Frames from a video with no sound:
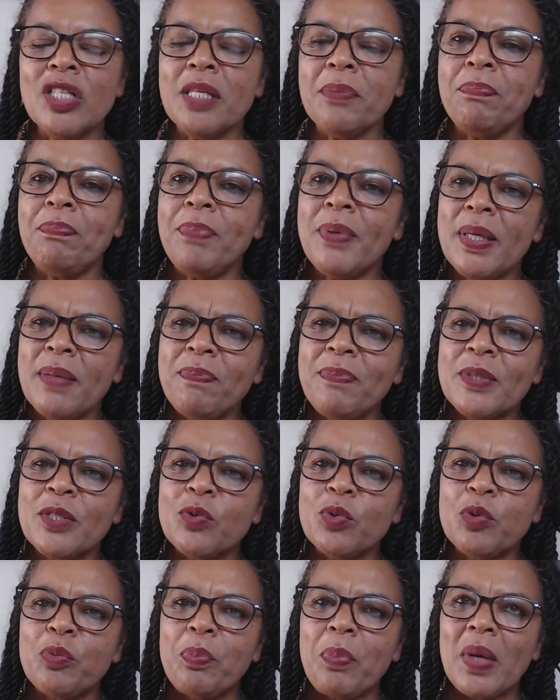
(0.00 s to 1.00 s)
the purpose
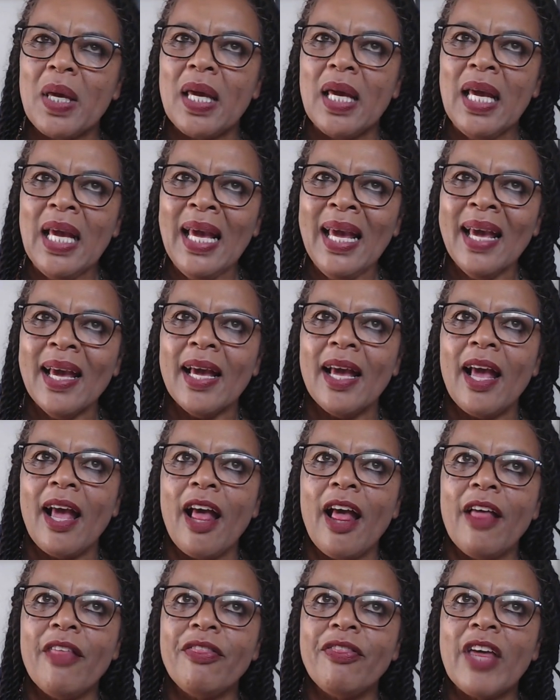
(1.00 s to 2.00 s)
would be
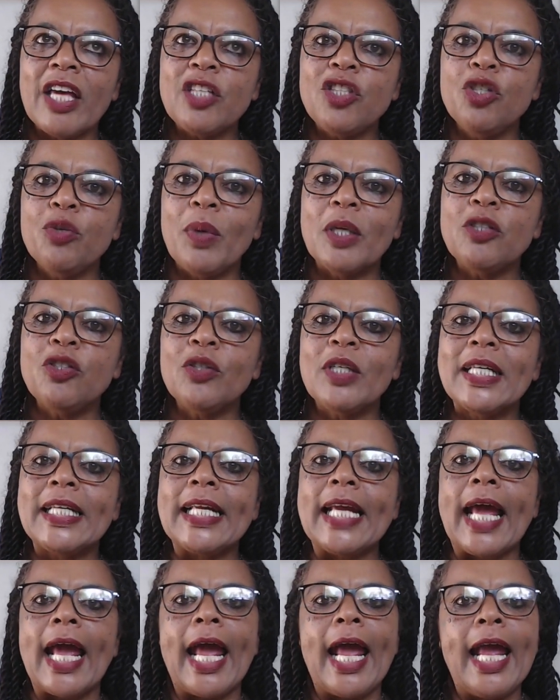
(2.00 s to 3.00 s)
that you want to
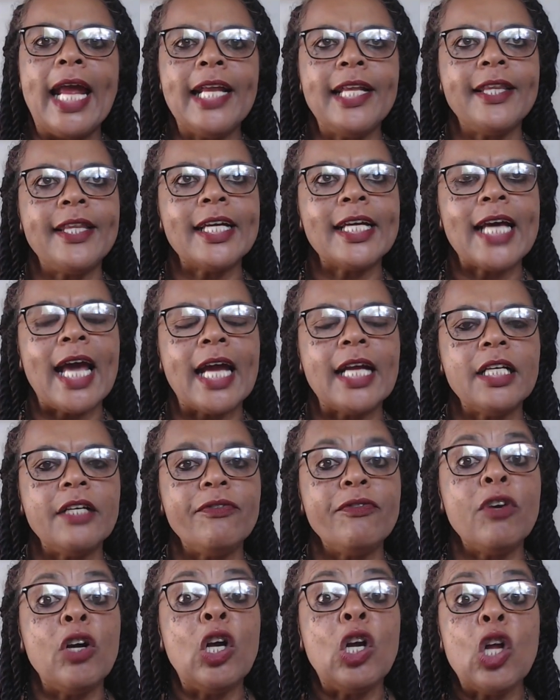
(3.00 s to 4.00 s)
create the kind
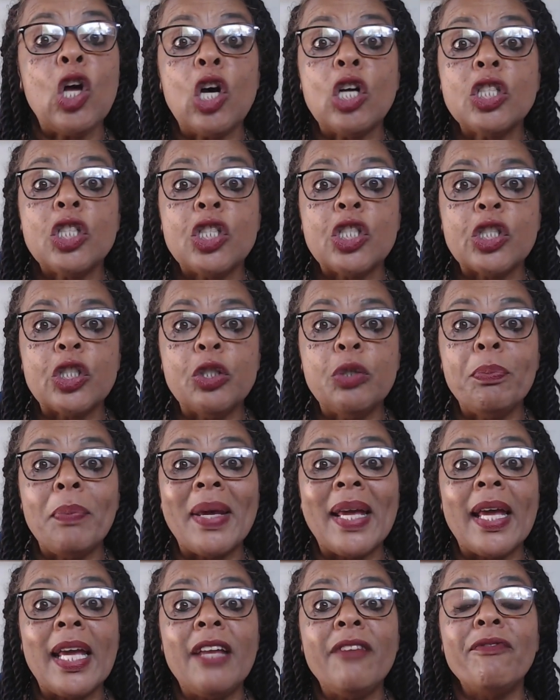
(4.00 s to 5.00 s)
of classroom
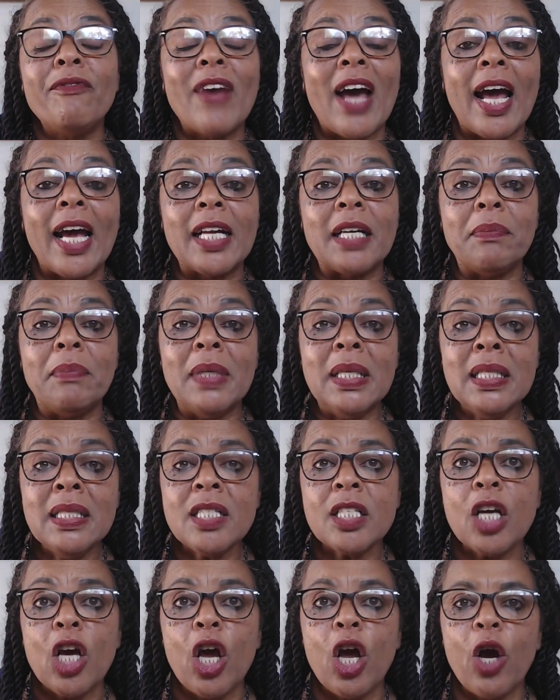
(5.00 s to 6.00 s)
environment
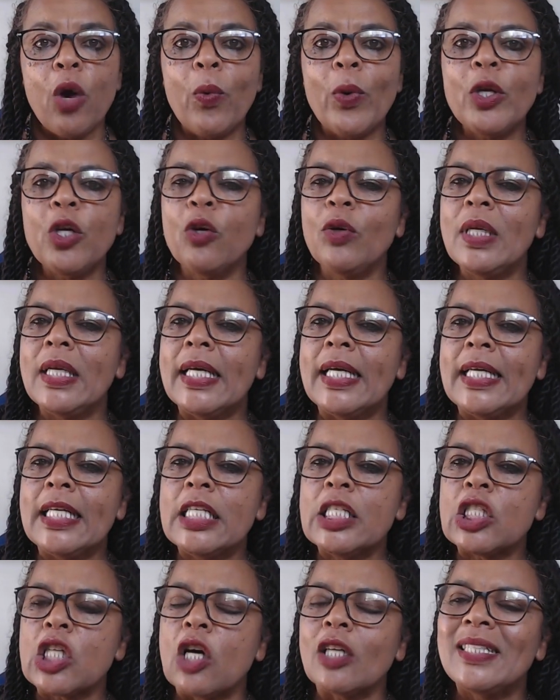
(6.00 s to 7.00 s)
where your
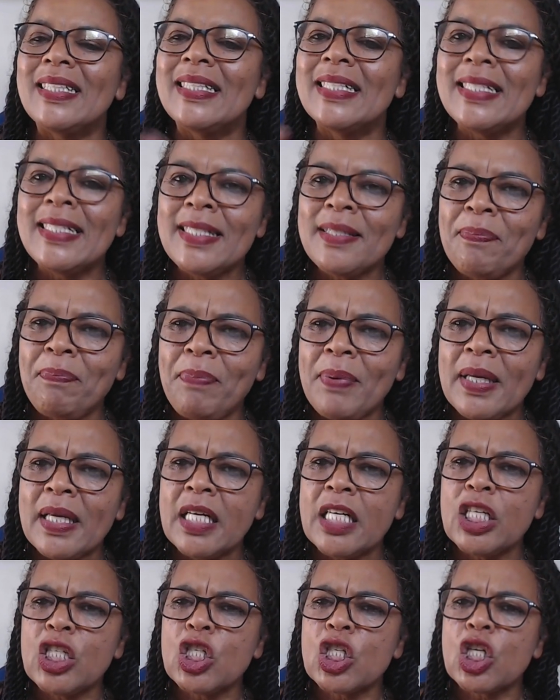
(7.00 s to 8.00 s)
learners are
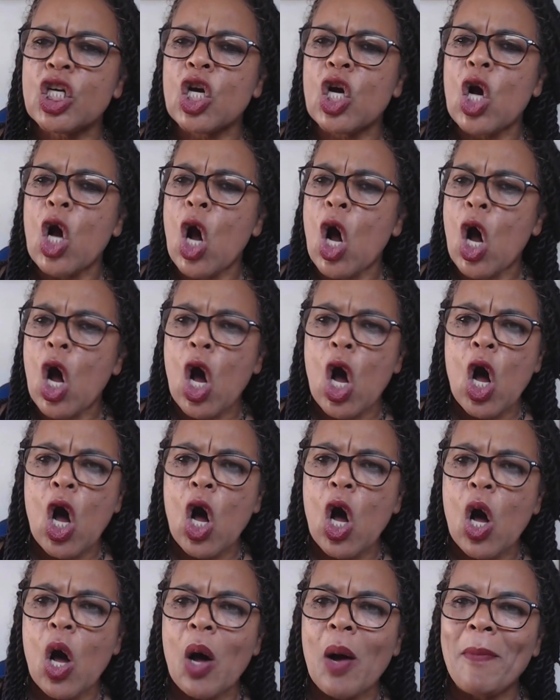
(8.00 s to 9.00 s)
disciplined,
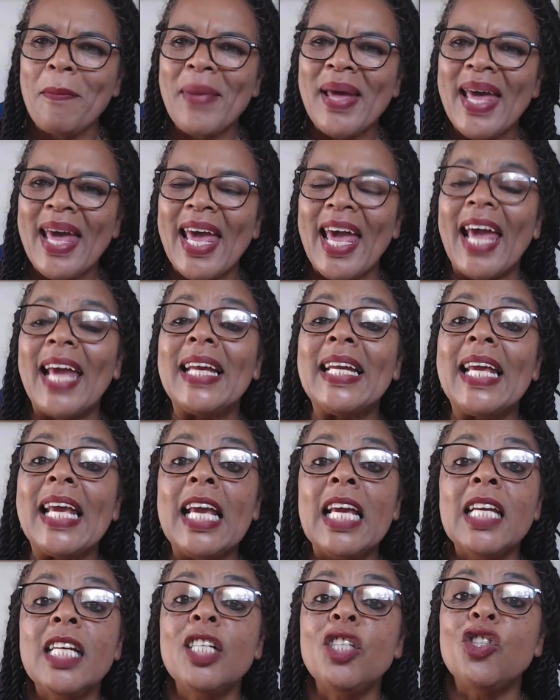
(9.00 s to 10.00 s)
calm, and
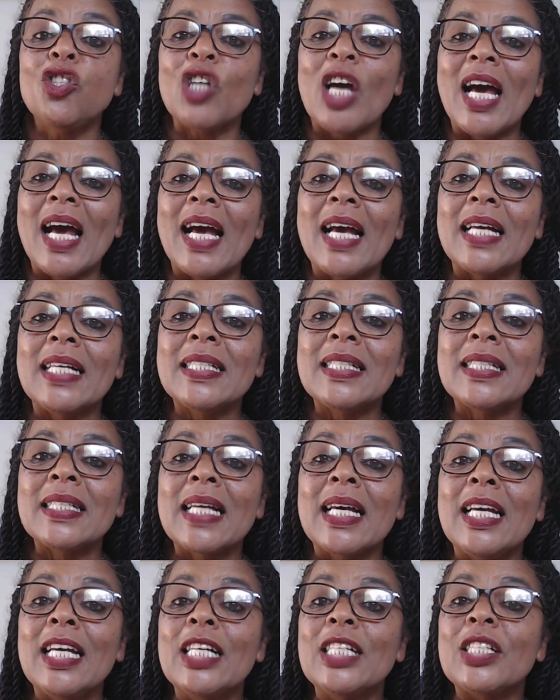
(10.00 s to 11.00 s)
energized
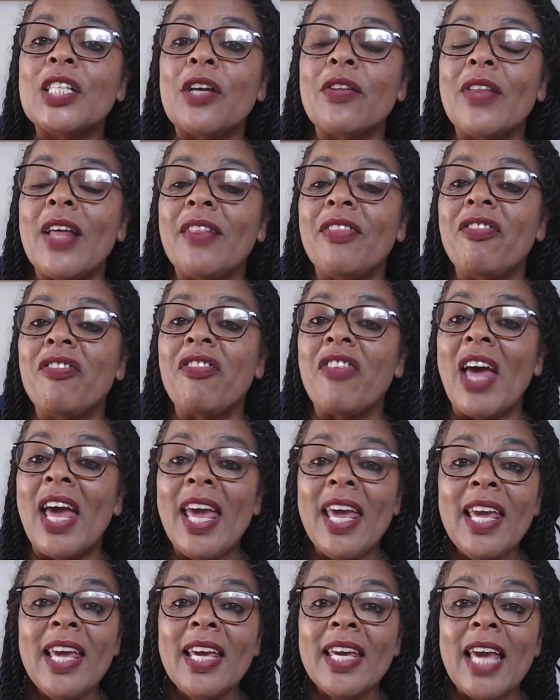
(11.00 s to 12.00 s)
so that
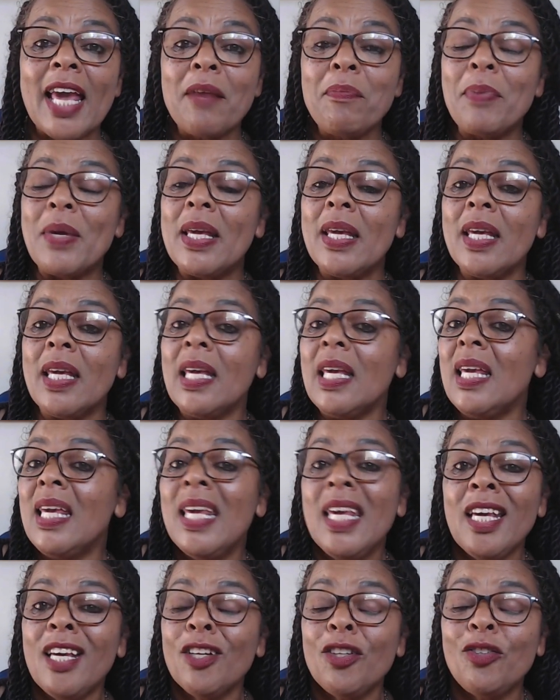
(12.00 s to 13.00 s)
they can be
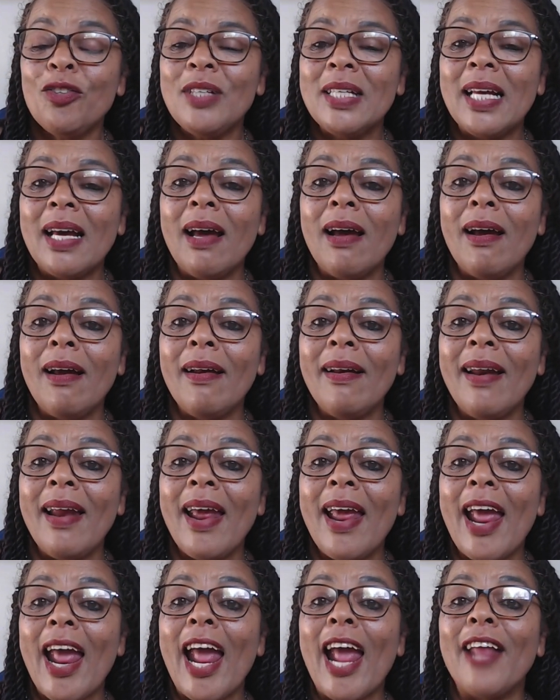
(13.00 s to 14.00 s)
eager to learn
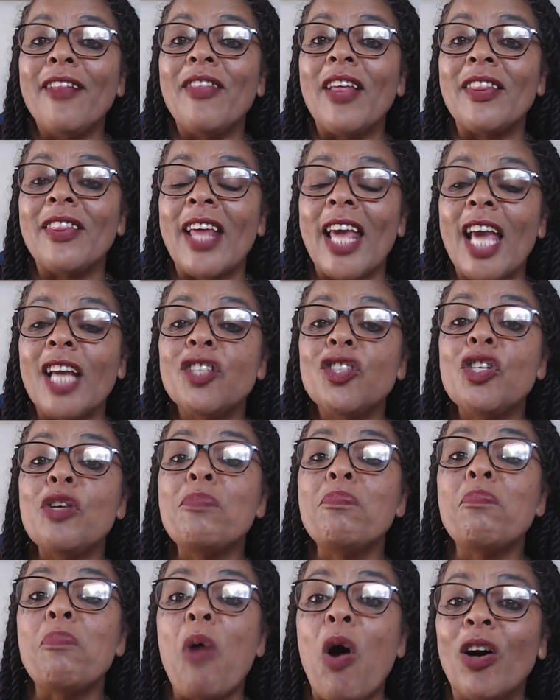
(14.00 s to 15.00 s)
and that they actually
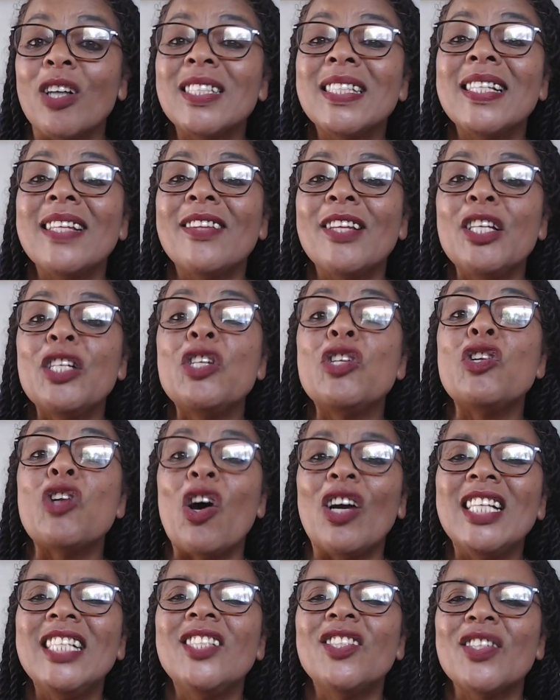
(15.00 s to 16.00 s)
master the
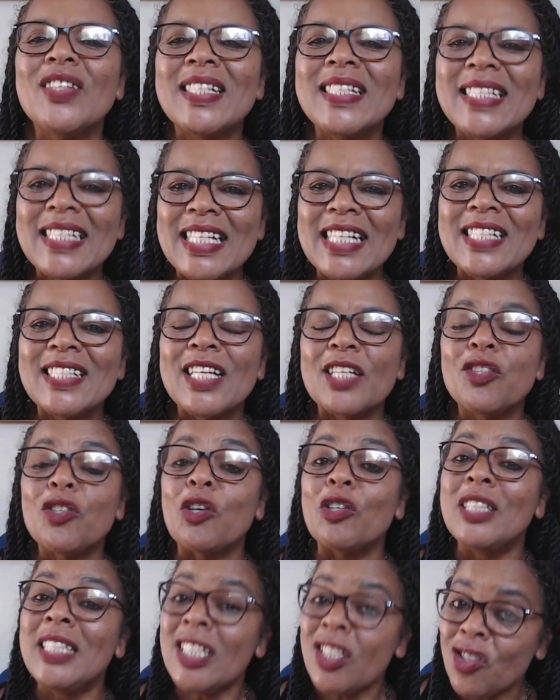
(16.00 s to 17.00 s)
knowledge and the skills that you're
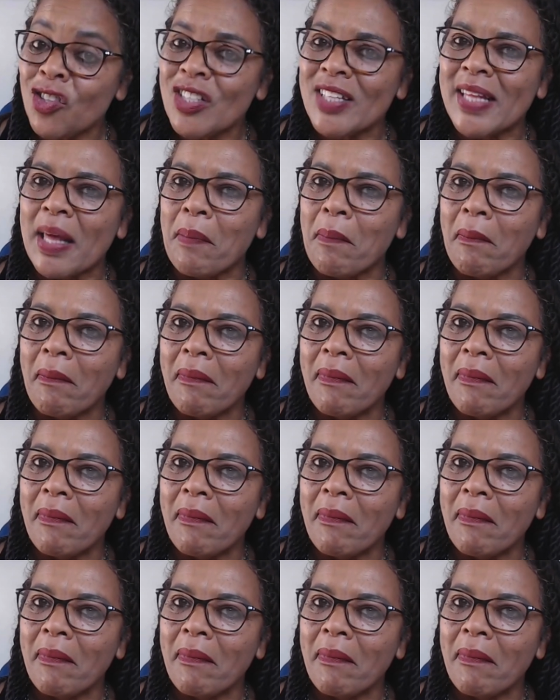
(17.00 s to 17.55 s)
teaching them.